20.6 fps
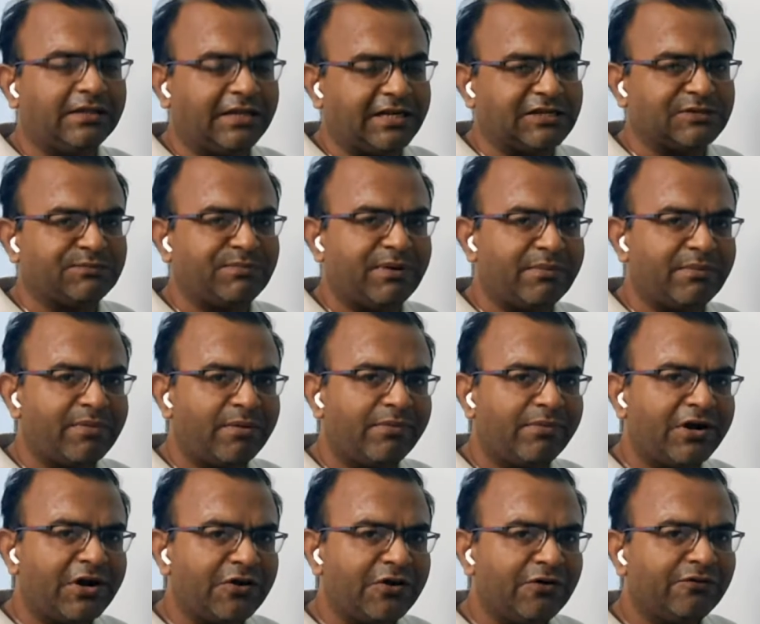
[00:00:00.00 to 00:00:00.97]
that is
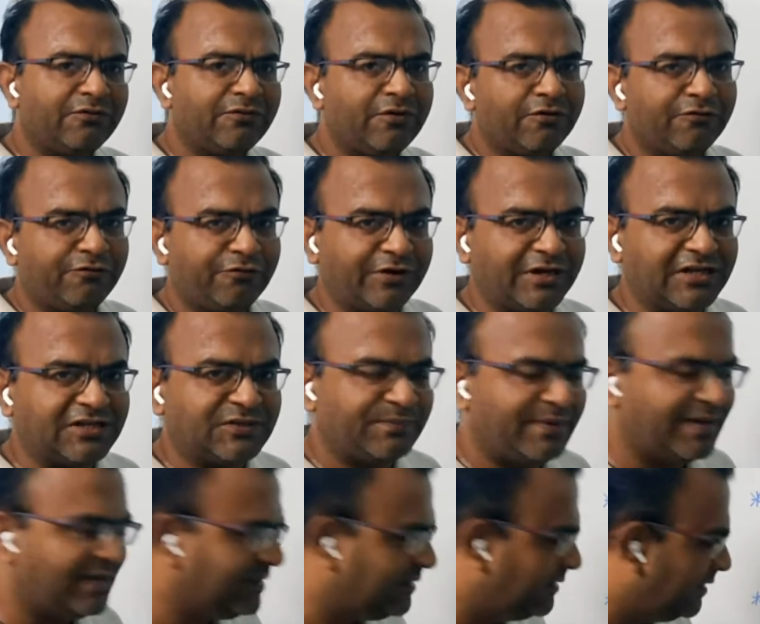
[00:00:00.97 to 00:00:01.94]
permeability of free
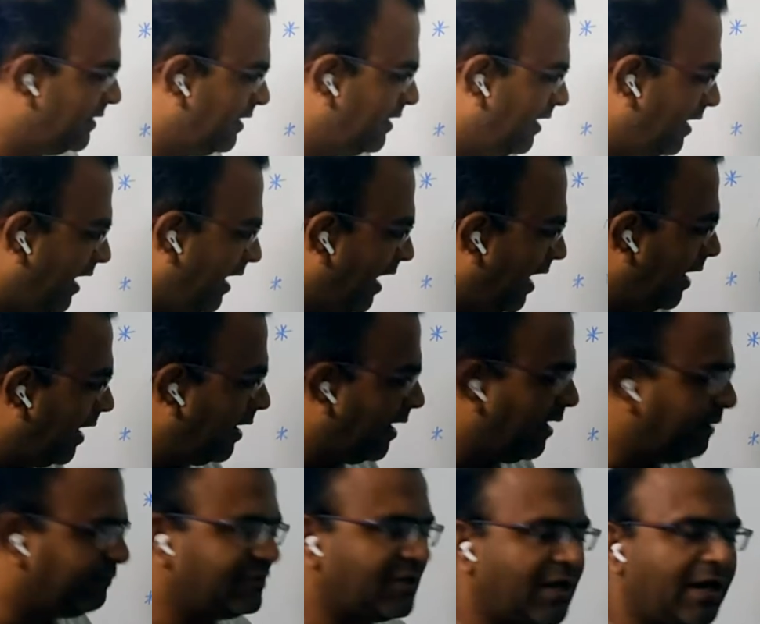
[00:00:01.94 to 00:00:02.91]
space, and
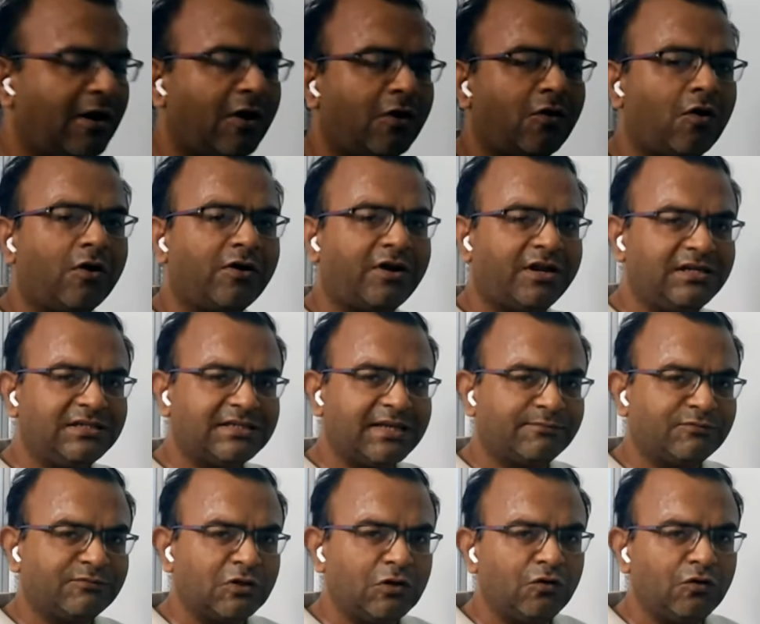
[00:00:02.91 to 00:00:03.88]
epsilon naught is
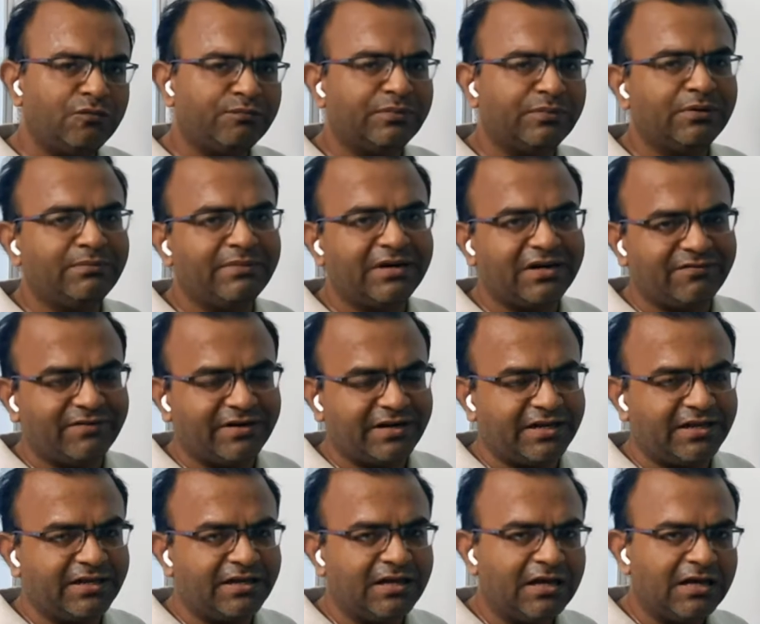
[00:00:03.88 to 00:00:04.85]
absolute
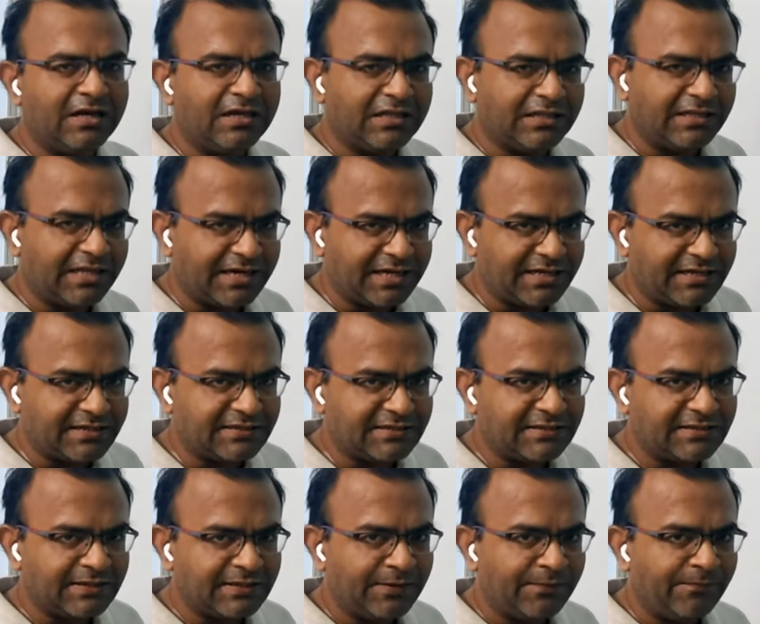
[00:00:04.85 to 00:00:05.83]
permittivity, that
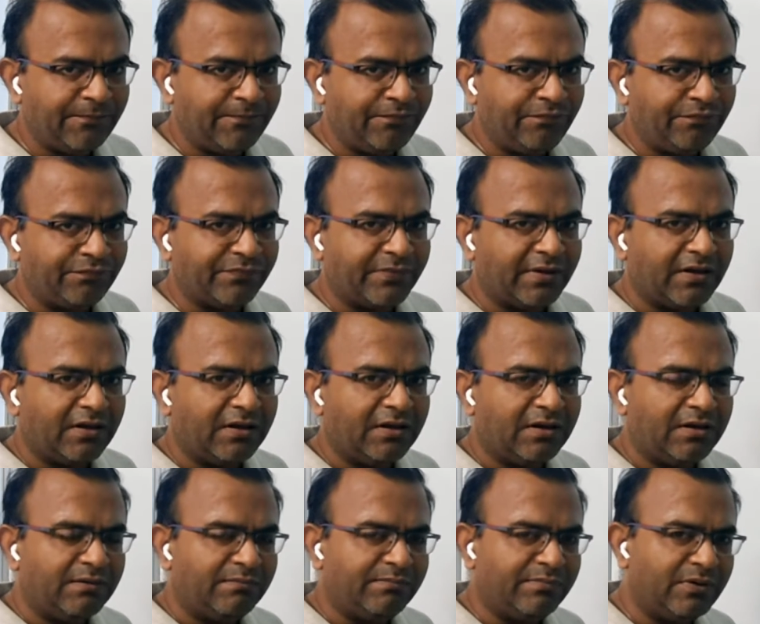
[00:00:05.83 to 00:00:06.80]
is
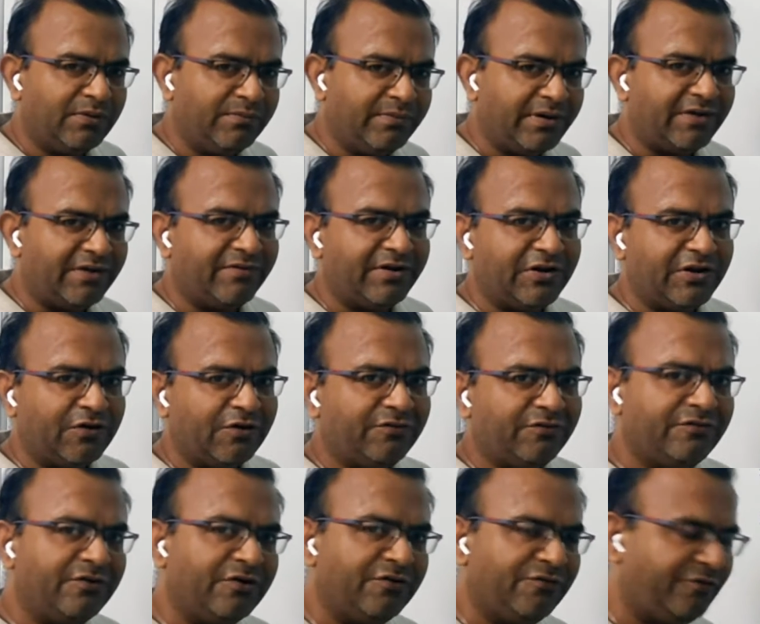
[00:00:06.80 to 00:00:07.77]
permittivity
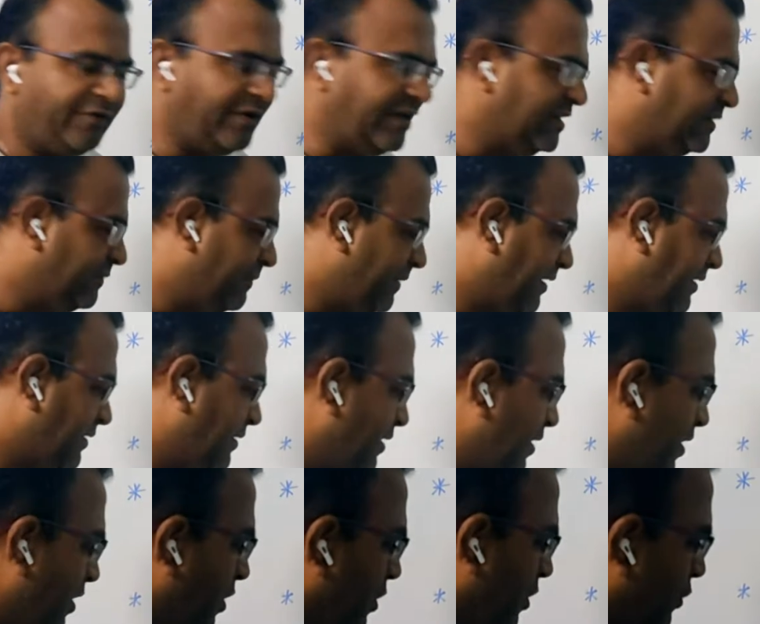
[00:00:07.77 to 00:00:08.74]
of free
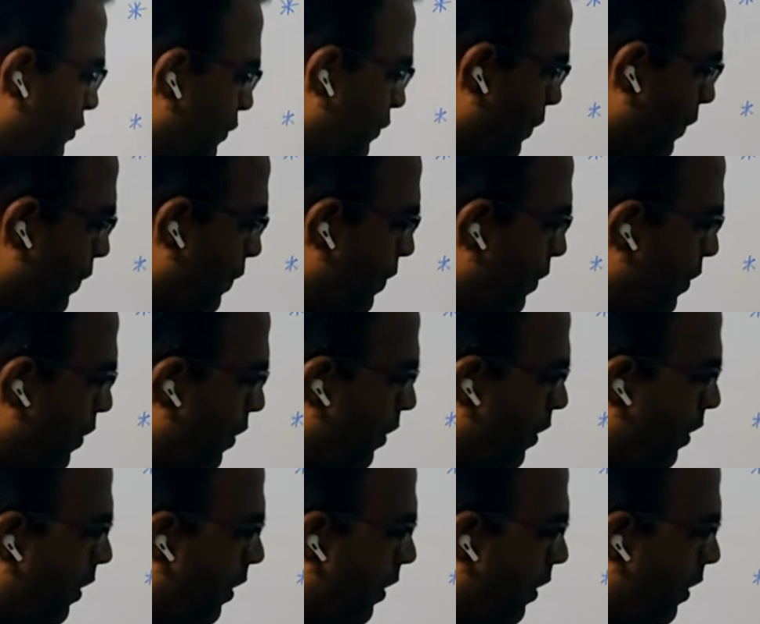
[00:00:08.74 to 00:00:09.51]
space. So